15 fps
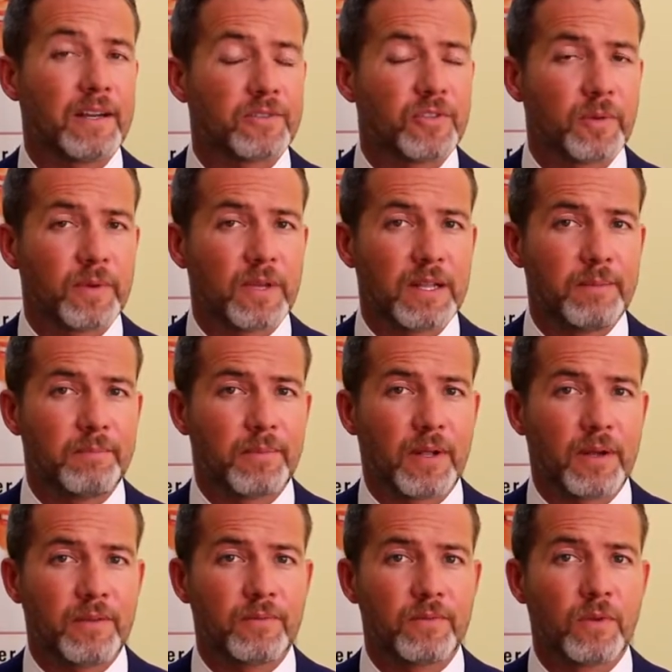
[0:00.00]
anatomical
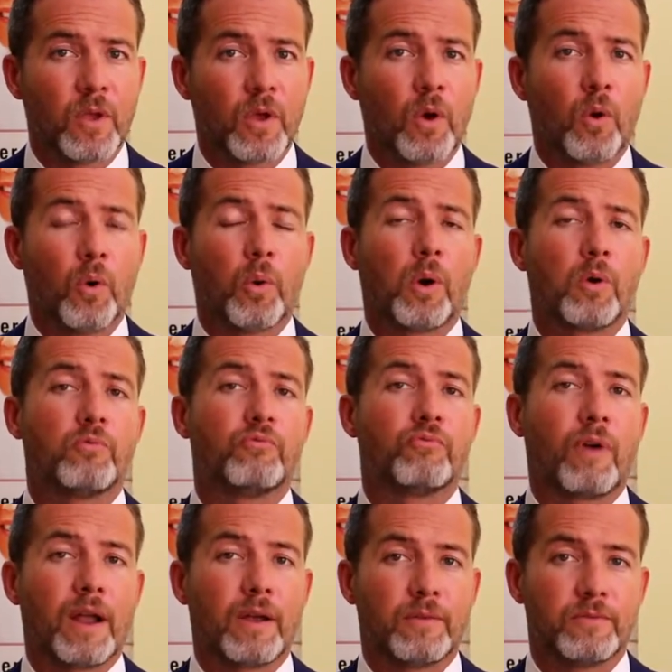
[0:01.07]
implant, or a
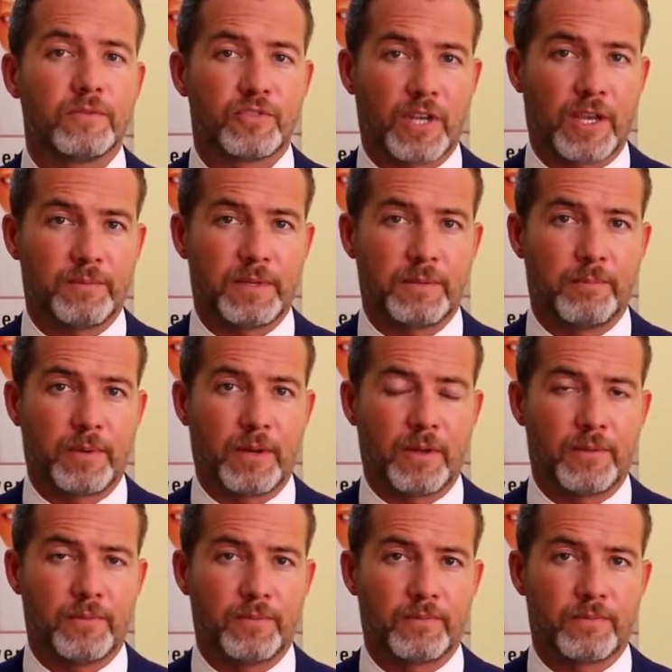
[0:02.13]
round-shaped
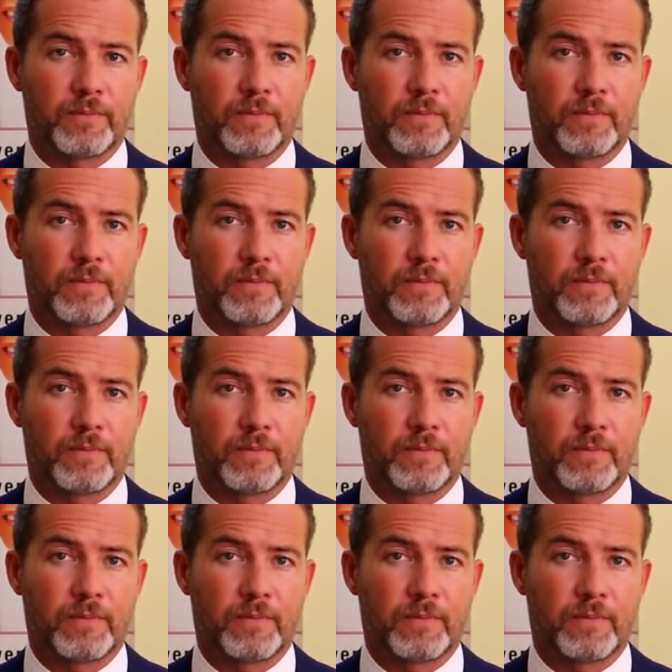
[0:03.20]
implant.